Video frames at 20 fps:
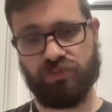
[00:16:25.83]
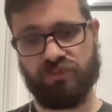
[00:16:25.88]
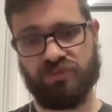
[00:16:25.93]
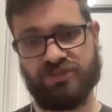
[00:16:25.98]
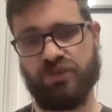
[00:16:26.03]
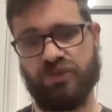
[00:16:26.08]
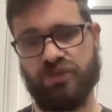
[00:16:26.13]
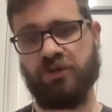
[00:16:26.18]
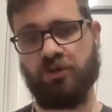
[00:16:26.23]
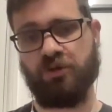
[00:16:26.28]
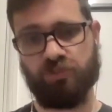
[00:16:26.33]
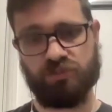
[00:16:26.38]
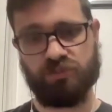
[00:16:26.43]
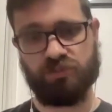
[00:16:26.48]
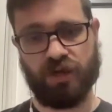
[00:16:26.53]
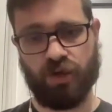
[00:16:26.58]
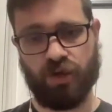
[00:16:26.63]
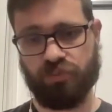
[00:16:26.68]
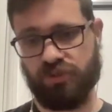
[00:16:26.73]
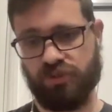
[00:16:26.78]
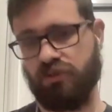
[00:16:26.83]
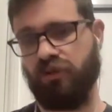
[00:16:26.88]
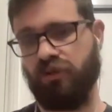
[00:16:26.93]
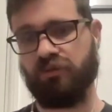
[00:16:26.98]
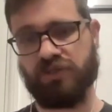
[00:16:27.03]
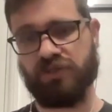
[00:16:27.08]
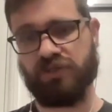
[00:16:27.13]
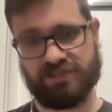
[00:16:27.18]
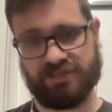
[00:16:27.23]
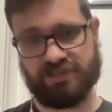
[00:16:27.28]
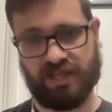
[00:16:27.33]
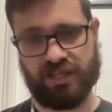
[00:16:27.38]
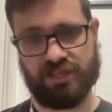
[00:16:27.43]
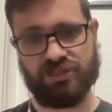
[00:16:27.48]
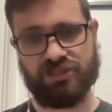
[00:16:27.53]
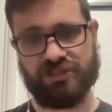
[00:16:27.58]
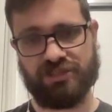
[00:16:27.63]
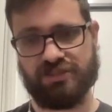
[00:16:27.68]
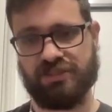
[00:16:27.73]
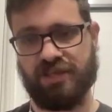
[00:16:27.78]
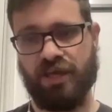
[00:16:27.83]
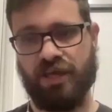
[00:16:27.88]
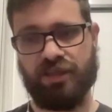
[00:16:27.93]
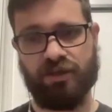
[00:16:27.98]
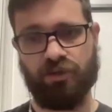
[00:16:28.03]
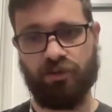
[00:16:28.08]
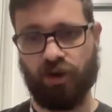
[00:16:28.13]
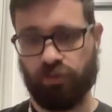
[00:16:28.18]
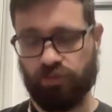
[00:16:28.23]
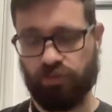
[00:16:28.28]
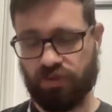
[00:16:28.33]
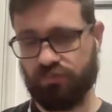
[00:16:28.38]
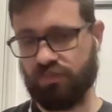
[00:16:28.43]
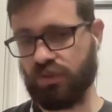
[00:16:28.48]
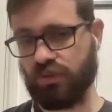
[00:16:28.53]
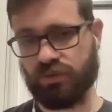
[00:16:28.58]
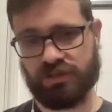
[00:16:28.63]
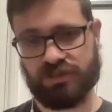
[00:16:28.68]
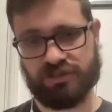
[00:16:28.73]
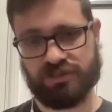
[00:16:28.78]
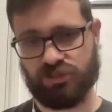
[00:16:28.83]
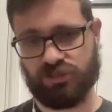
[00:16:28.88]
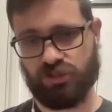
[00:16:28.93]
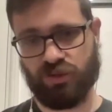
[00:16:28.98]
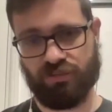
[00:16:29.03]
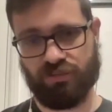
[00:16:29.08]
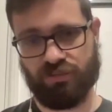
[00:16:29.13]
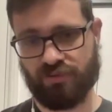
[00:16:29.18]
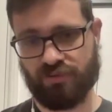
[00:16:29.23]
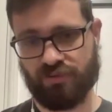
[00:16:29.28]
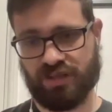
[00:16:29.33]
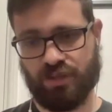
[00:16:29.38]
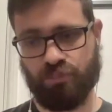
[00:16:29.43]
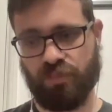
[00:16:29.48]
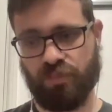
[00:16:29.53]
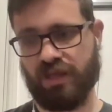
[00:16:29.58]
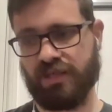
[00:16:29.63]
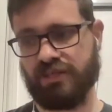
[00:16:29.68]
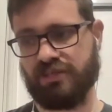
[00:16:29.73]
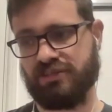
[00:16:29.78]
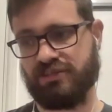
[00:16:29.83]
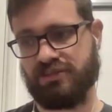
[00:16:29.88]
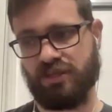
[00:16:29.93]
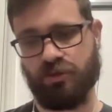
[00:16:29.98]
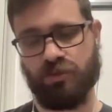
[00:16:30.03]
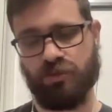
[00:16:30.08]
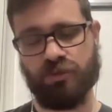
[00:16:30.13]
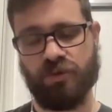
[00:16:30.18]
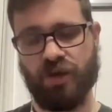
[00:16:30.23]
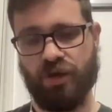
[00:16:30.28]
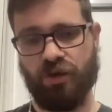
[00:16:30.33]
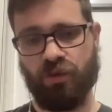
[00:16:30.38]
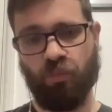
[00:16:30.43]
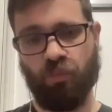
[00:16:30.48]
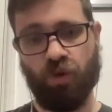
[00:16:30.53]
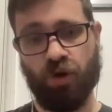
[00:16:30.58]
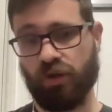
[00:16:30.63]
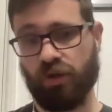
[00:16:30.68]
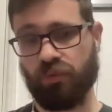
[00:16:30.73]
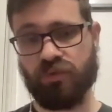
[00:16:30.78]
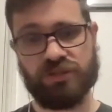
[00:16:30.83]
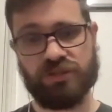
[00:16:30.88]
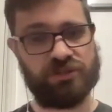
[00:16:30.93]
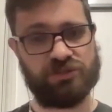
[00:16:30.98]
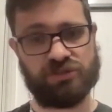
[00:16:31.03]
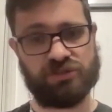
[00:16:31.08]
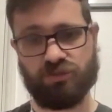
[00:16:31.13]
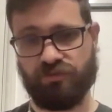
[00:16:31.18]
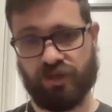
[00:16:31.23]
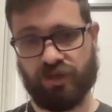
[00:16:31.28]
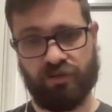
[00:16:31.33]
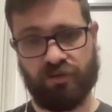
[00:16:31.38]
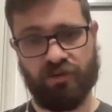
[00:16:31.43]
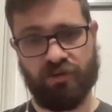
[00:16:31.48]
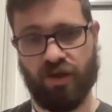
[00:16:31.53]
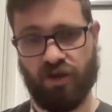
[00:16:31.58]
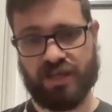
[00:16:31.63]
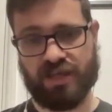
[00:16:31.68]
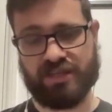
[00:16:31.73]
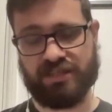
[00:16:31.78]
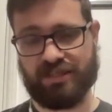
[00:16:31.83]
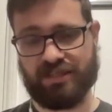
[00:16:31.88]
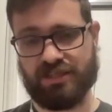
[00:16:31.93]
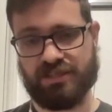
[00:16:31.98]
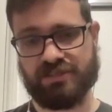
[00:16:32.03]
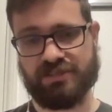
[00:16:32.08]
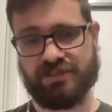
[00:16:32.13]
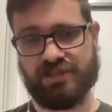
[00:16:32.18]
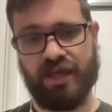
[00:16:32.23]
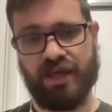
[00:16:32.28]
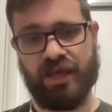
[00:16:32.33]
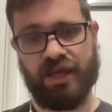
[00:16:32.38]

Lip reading: So they'll help you along at the stages, they'll help it build into your email templates, they'll work with you to figure out ideas.